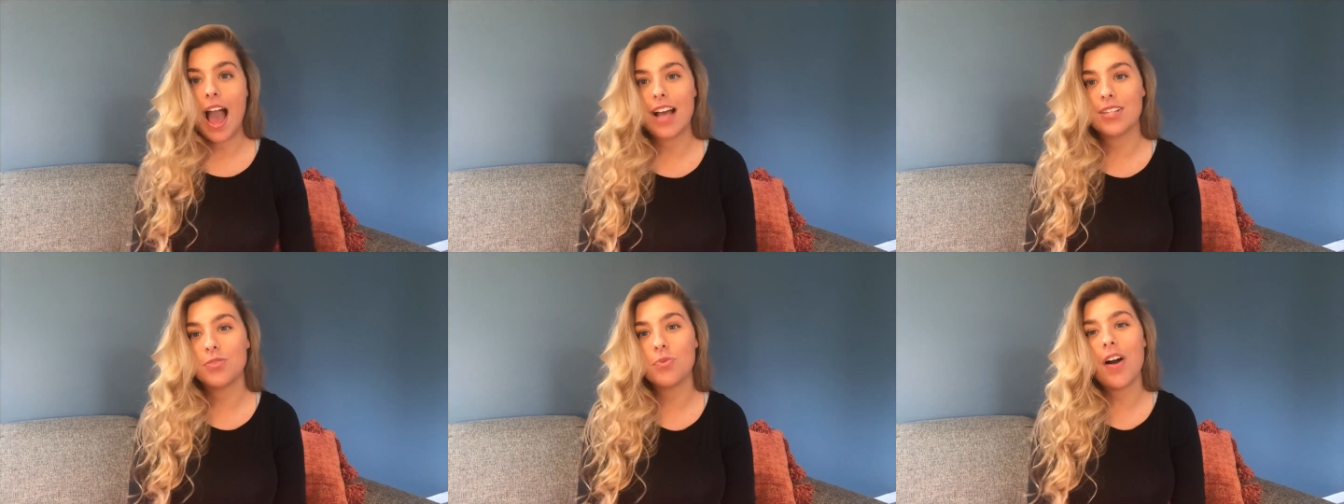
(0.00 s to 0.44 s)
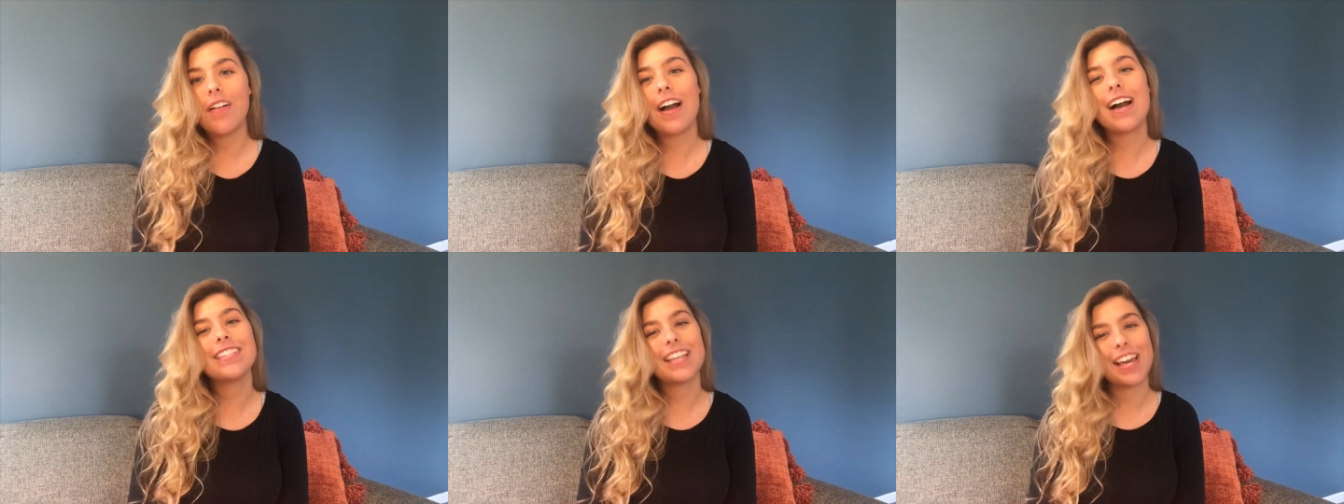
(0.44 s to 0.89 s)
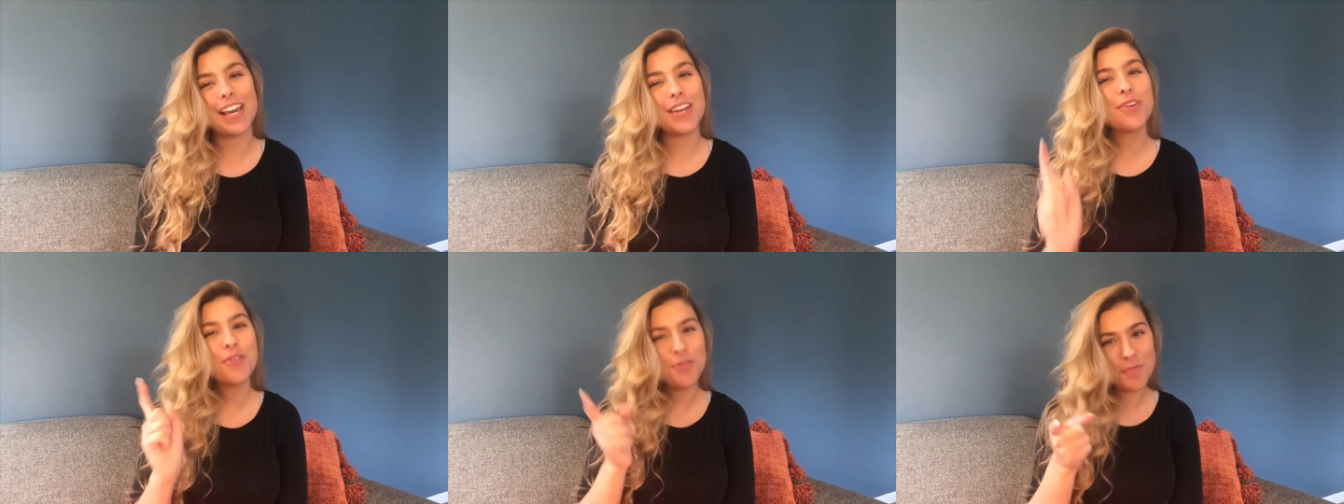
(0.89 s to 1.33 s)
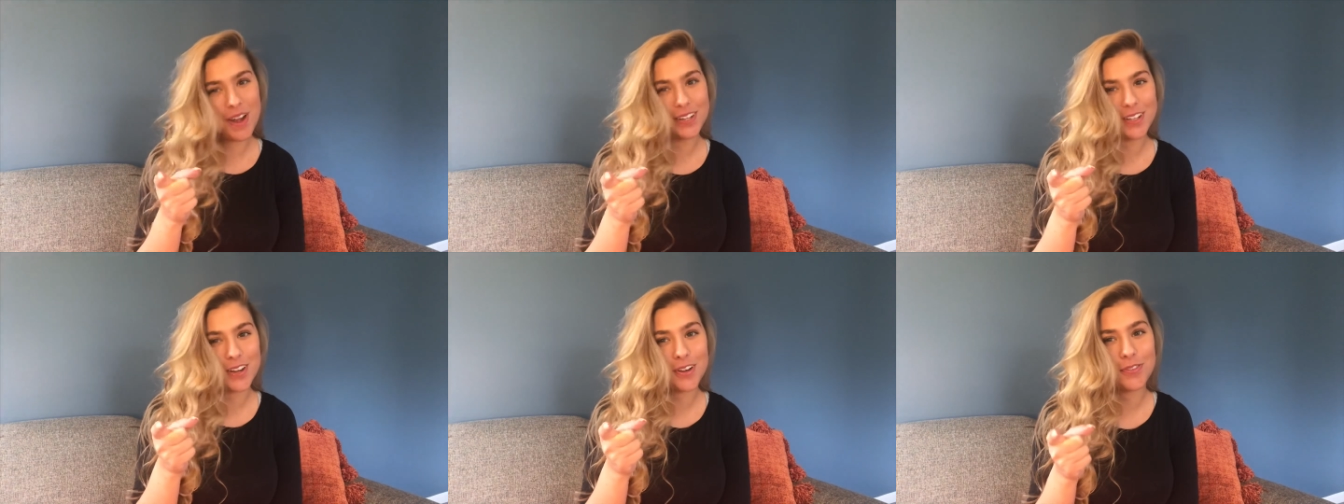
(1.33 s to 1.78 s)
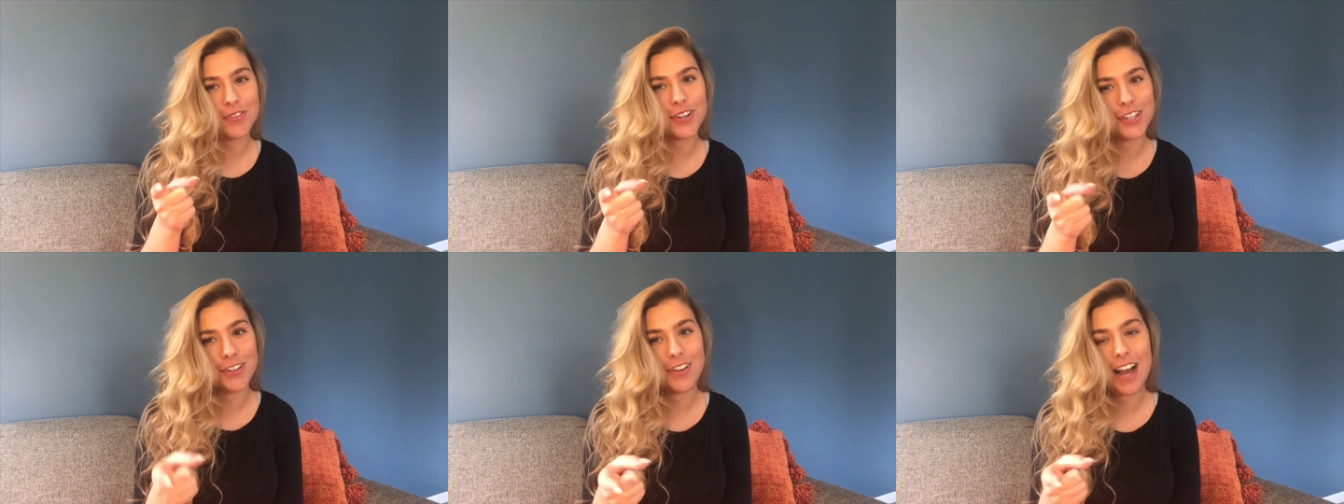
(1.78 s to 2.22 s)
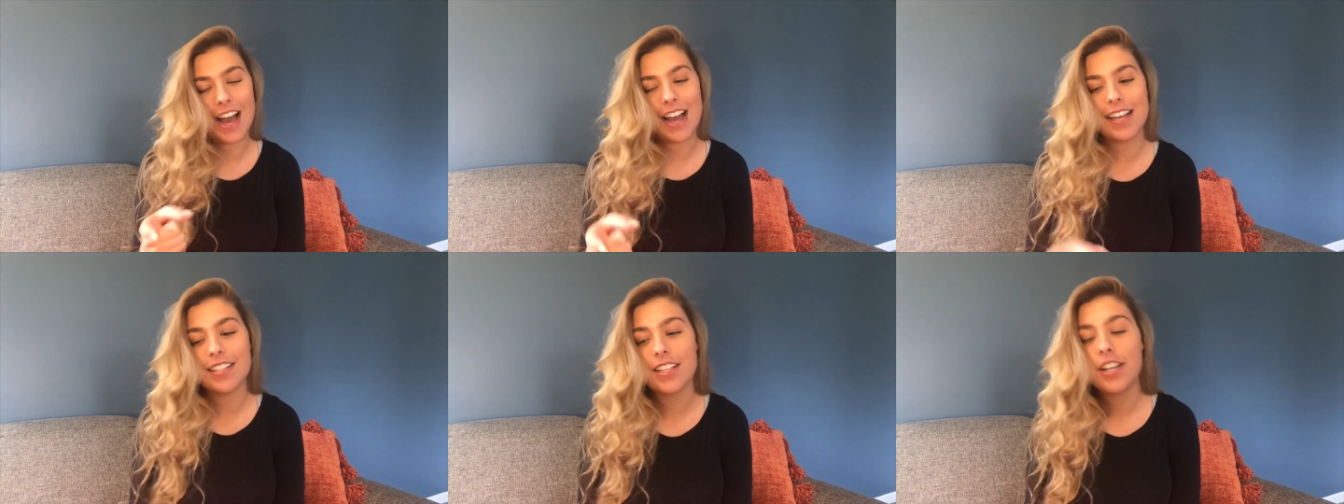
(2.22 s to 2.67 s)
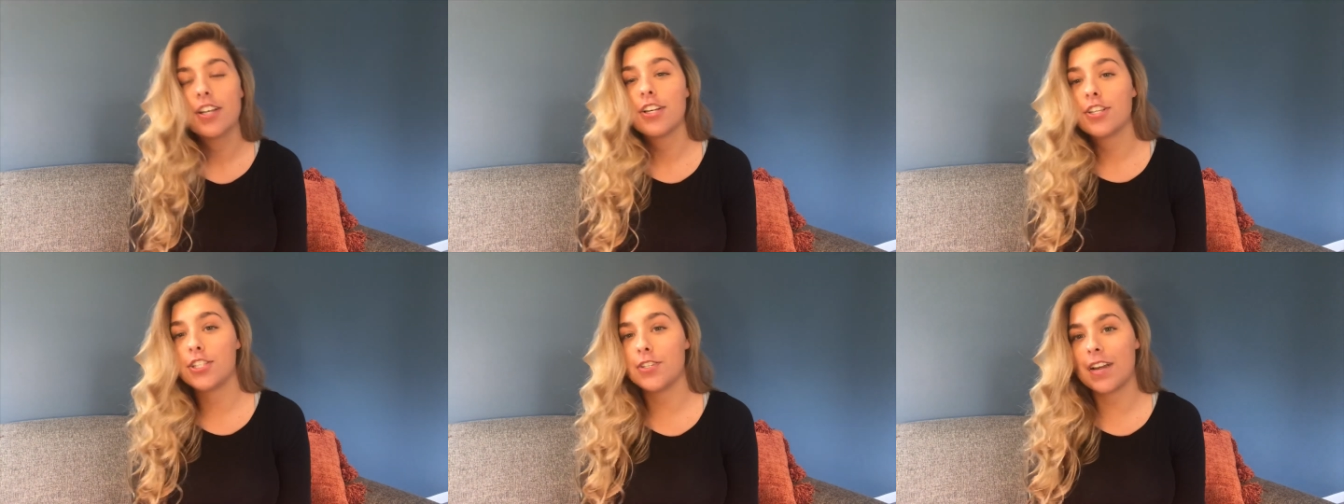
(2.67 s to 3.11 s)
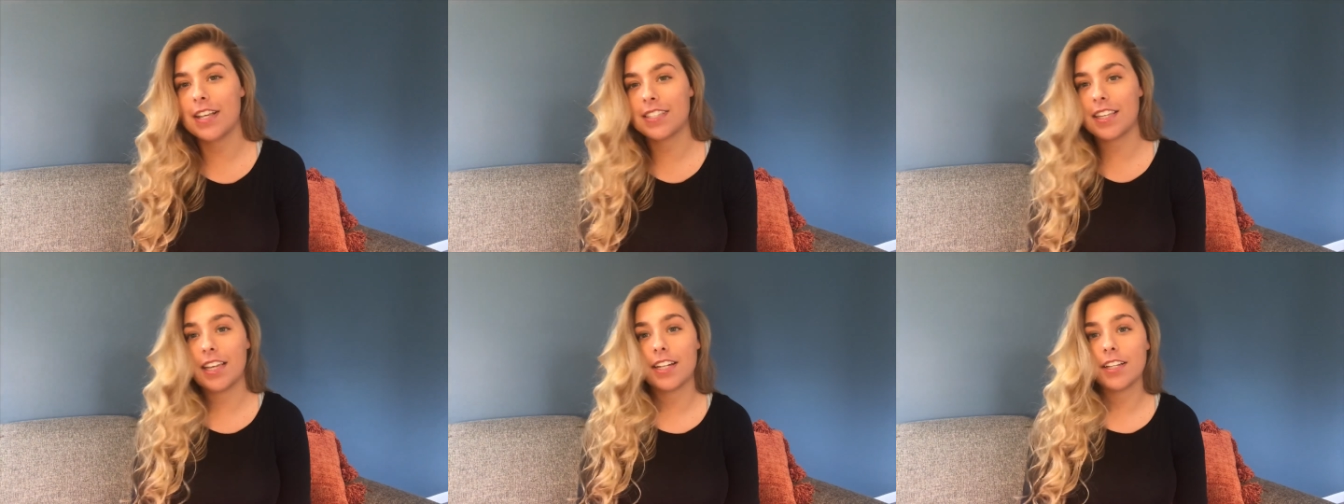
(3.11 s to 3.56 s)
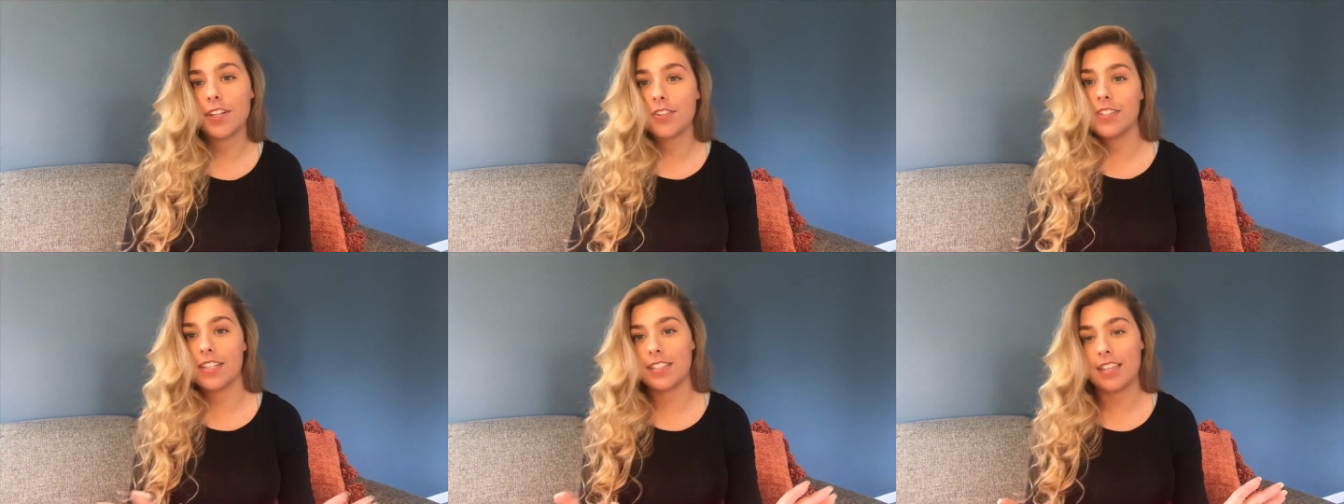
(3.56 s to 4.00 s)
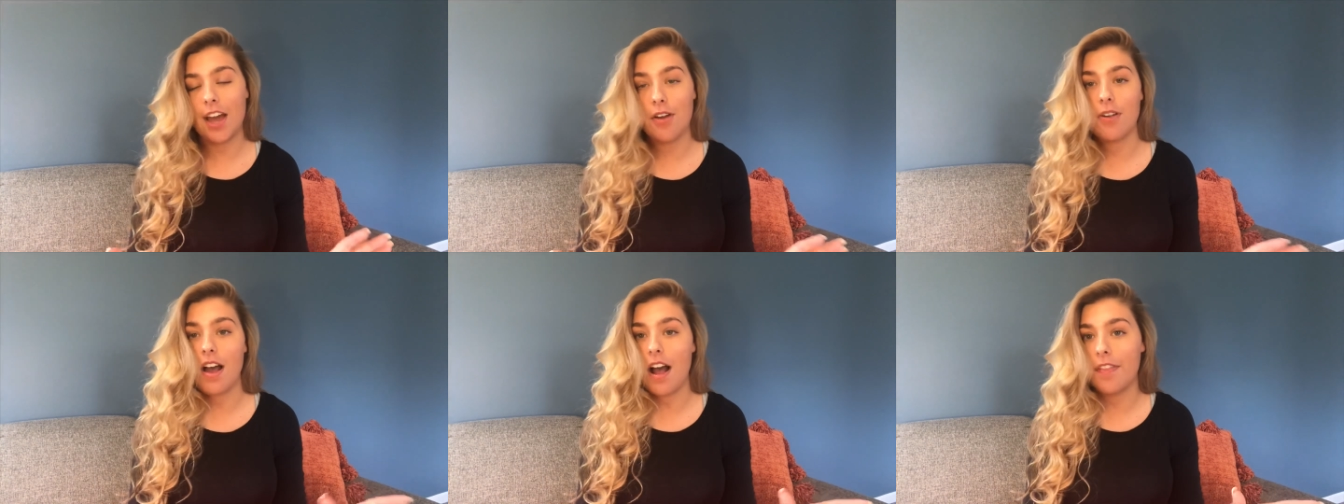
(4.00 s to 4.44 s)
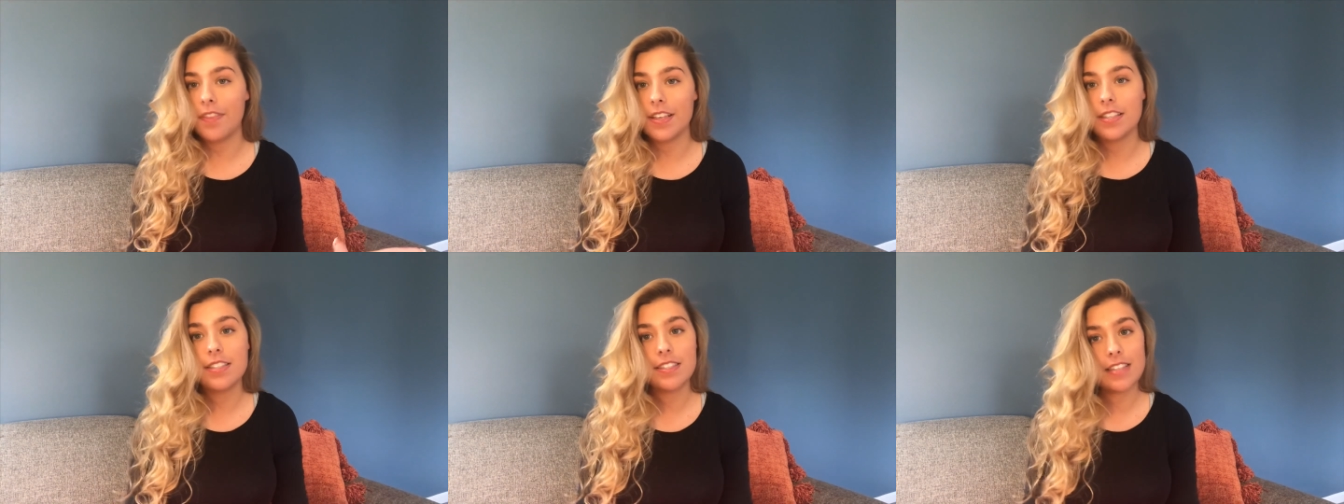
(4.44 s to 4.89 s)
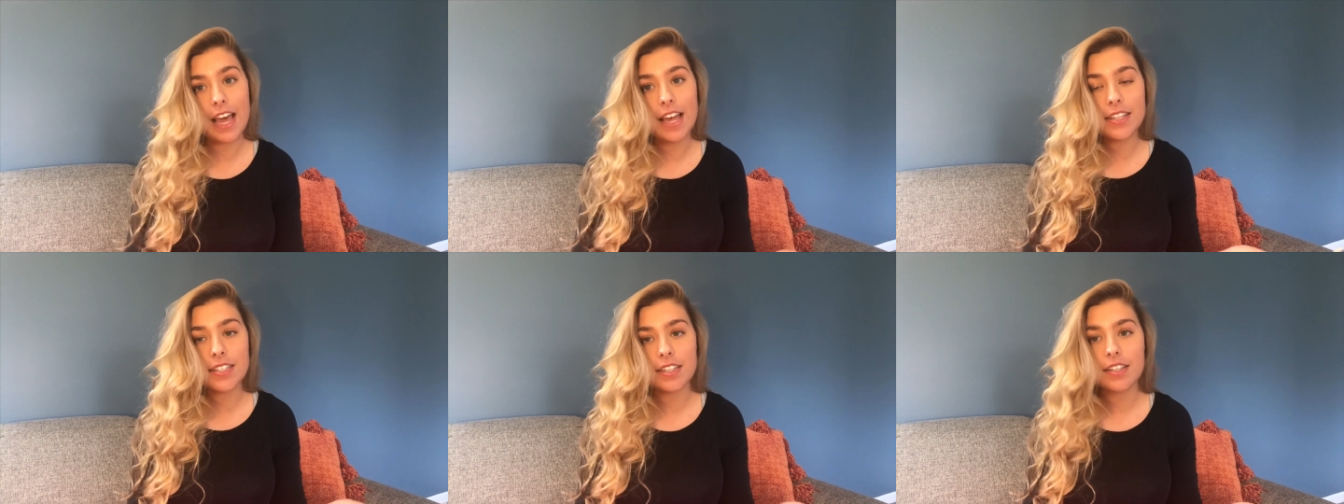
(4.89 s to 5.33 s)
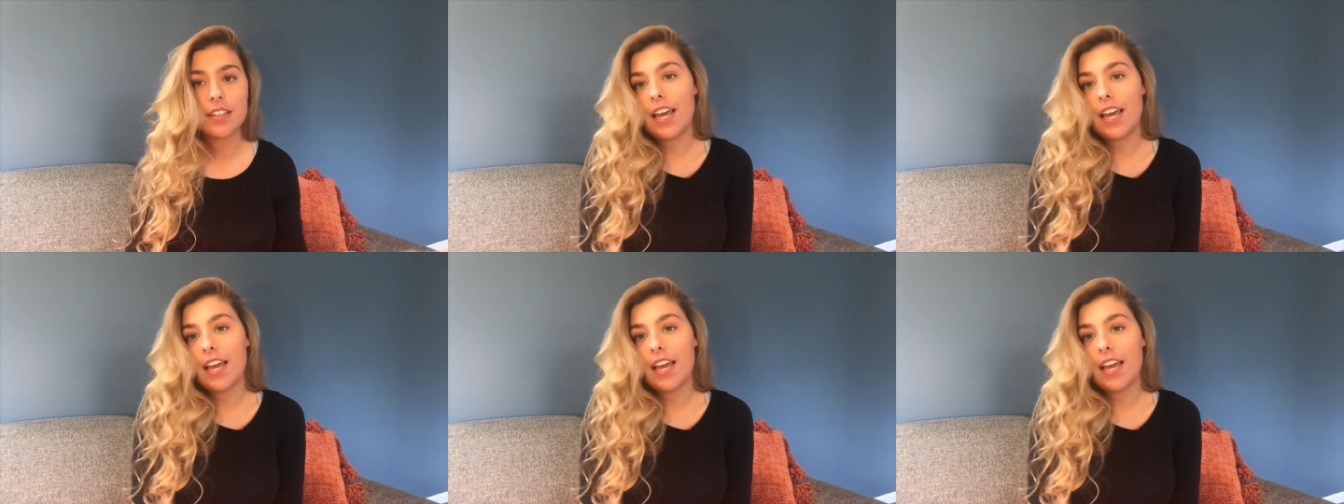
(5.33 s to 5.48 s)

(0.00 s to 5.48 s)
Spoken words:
as well as a coupon code for you guys so you guys can get a little discount on this set.